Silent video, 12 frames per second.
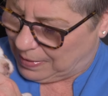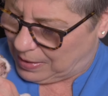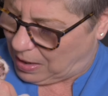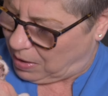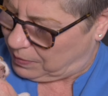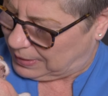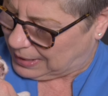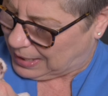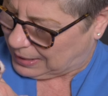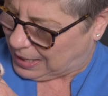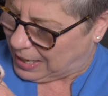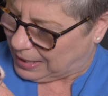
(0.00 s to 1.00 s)
They always
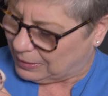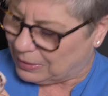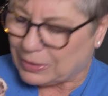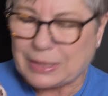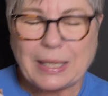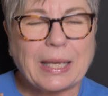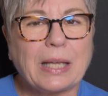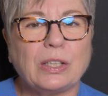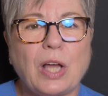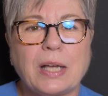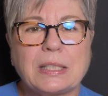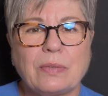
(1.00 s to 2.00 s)
get cuddles. They get
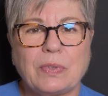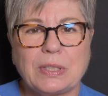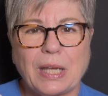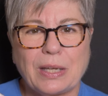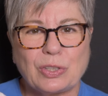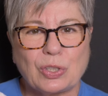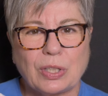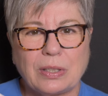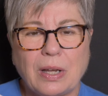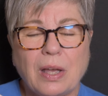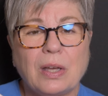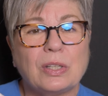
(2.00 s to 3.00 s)
lots of attention.
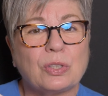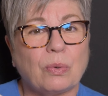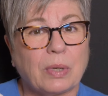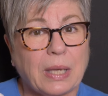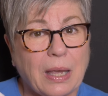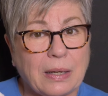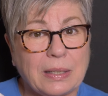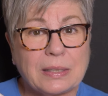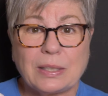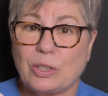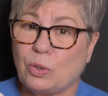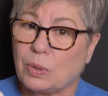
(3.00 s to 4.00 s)
So again,
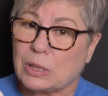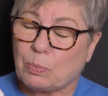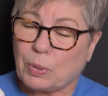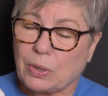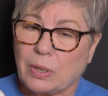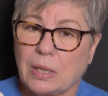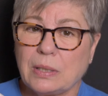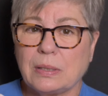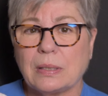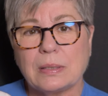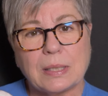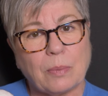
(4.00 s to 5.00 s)
it's a new
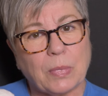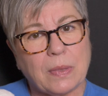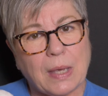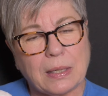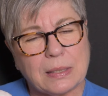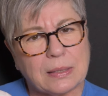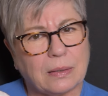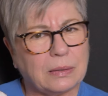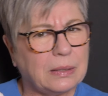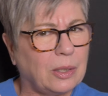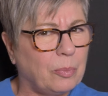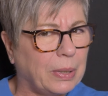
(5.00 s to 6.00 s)
experience, something that is a
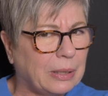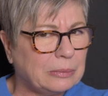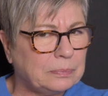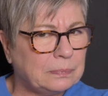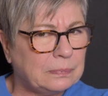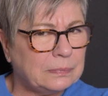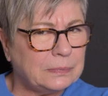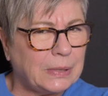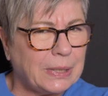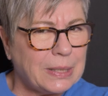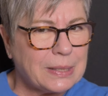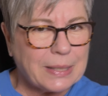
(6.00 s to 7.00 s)
little bit,
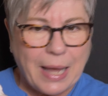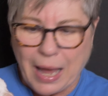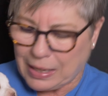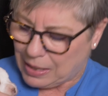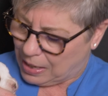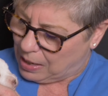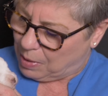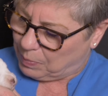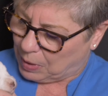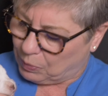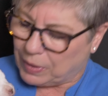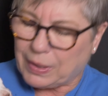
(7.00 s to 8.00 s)
what is that?
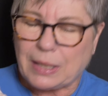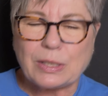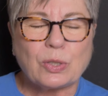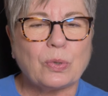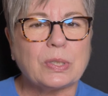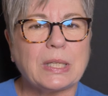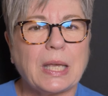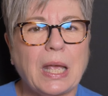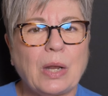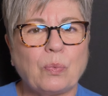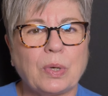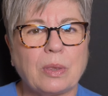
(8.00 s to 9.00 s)
But when they associate
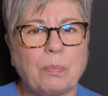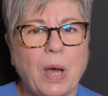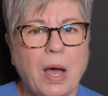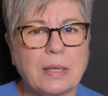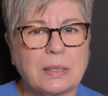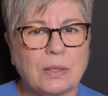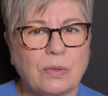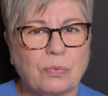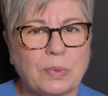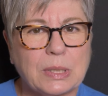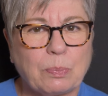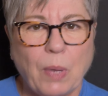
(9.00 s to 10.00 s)
it with a positive
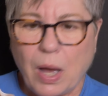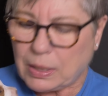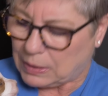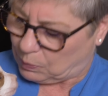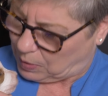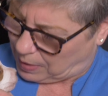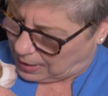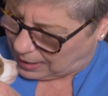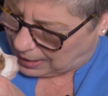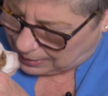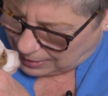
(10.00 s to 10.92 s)
response where they get